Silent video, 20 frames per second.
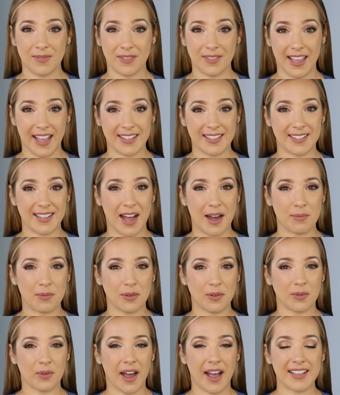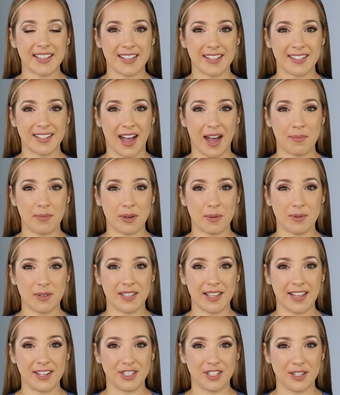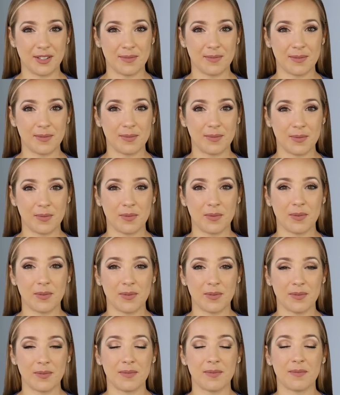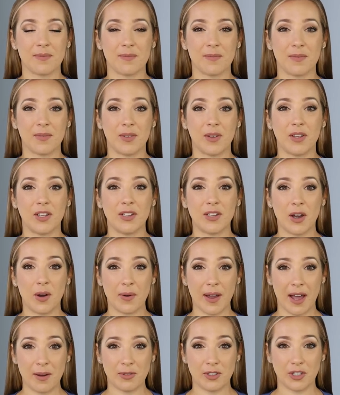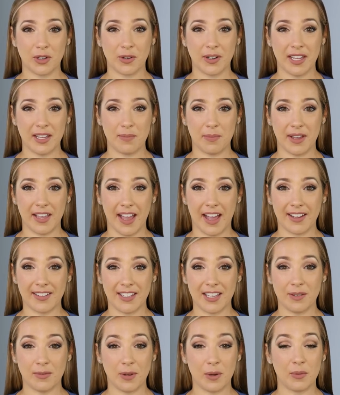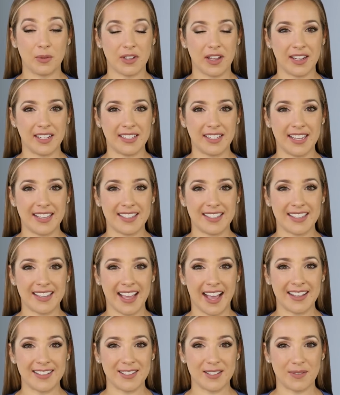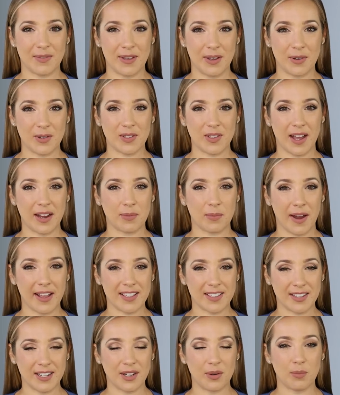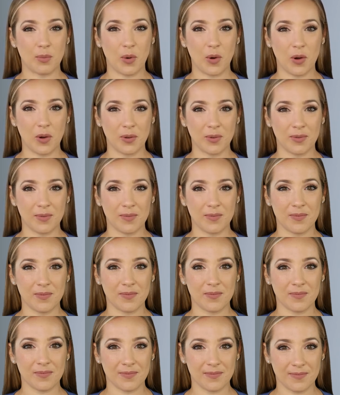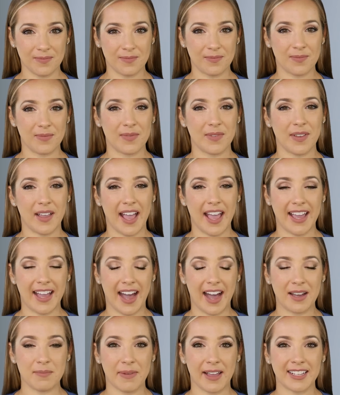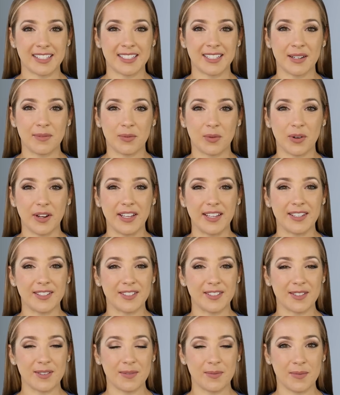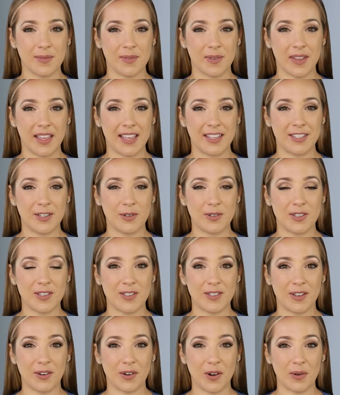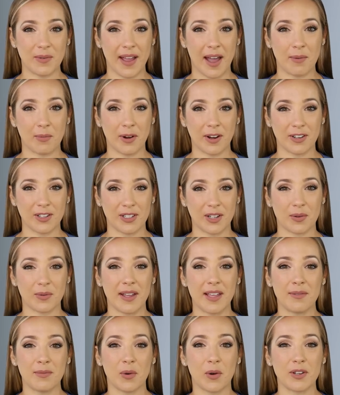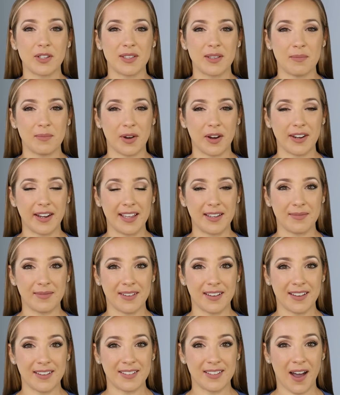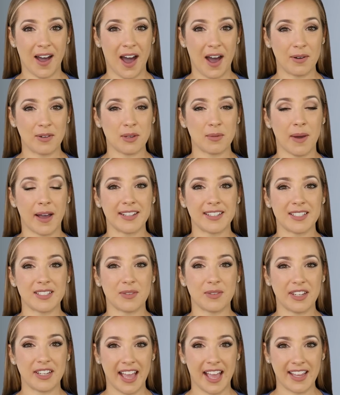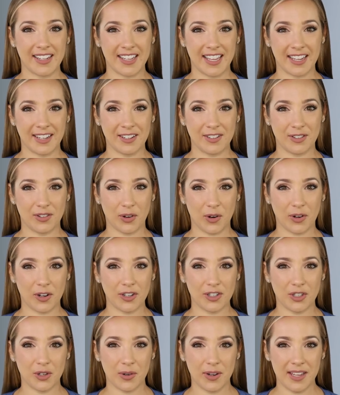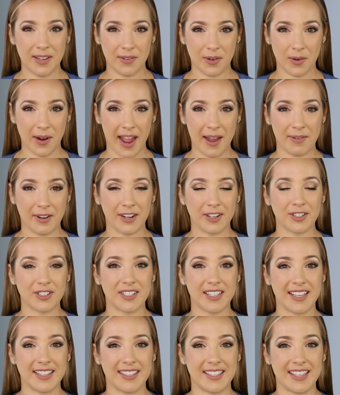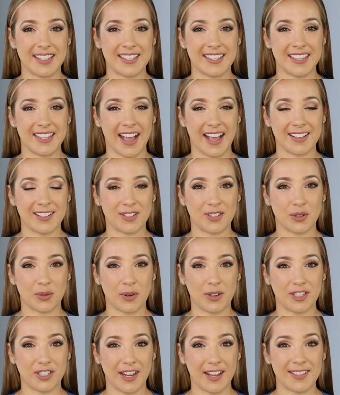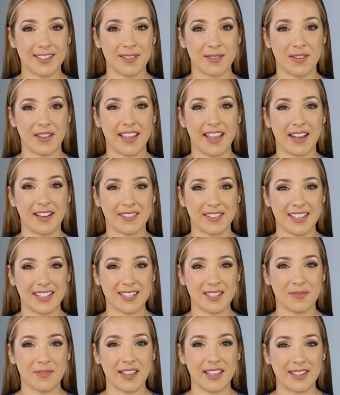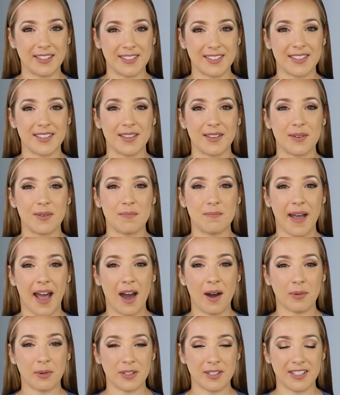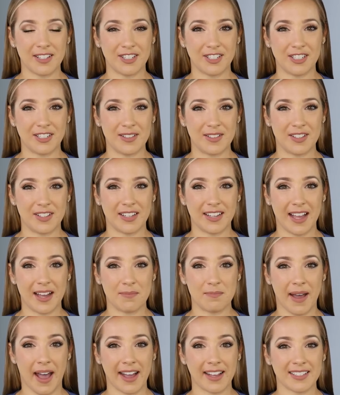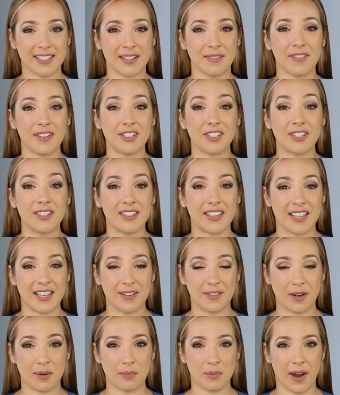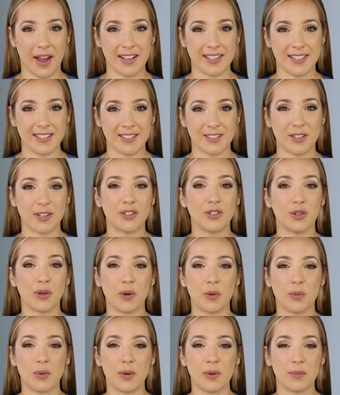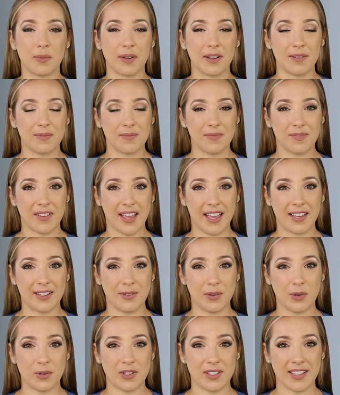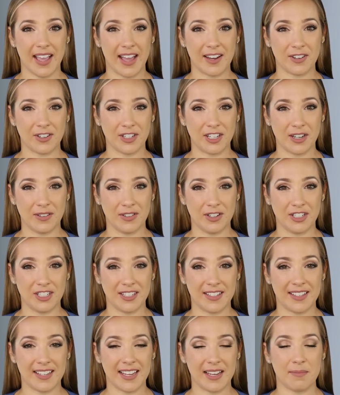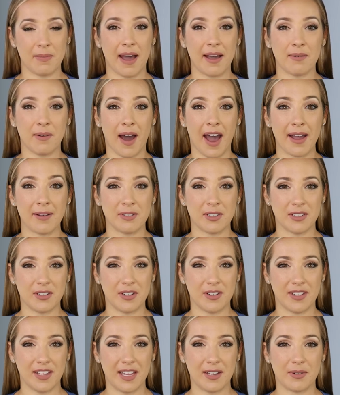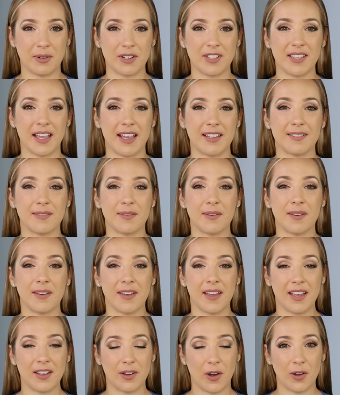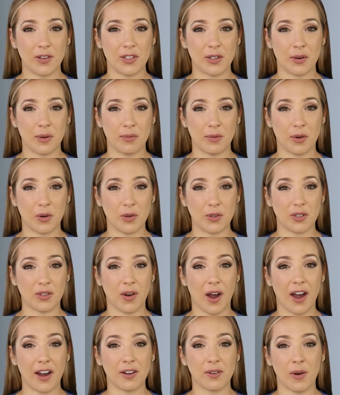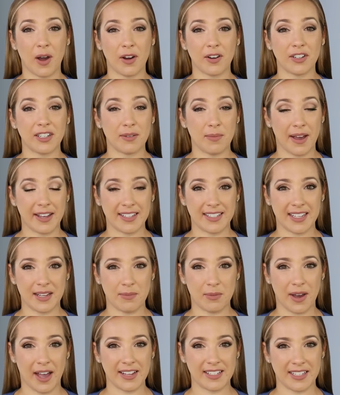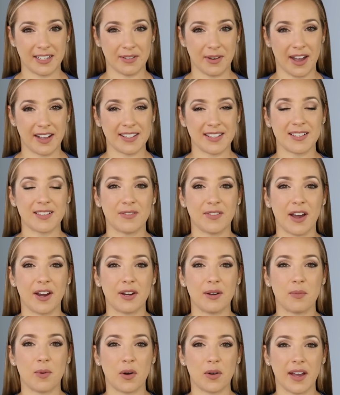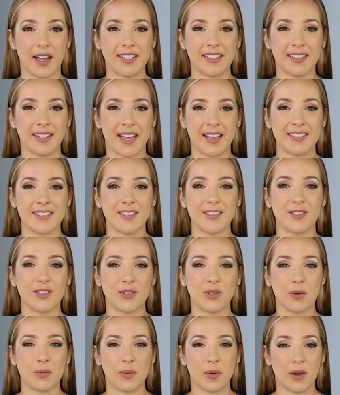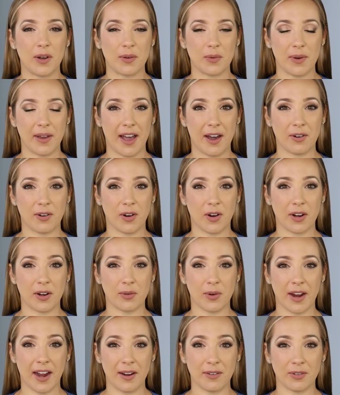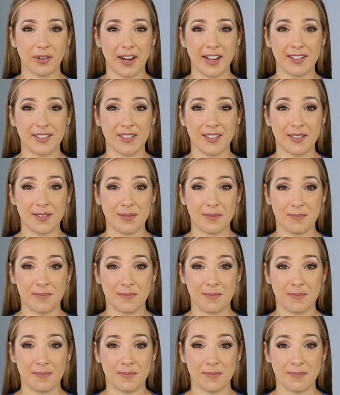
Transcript: Next up, process optimization. You know how tuning PID loops on a DCS feels like wrestling a bull? AI makes it a breeze. It uses neural networks or reinforcement learning to optimize PID controller tuning parameters in DCS to adjust VFD speeds, valve positions to get max efficiency from process control loop. It boosts energy efficiency by 5-15%. It also improves product quality by stabilizing process variable and enhances throughput without hardware upgrades.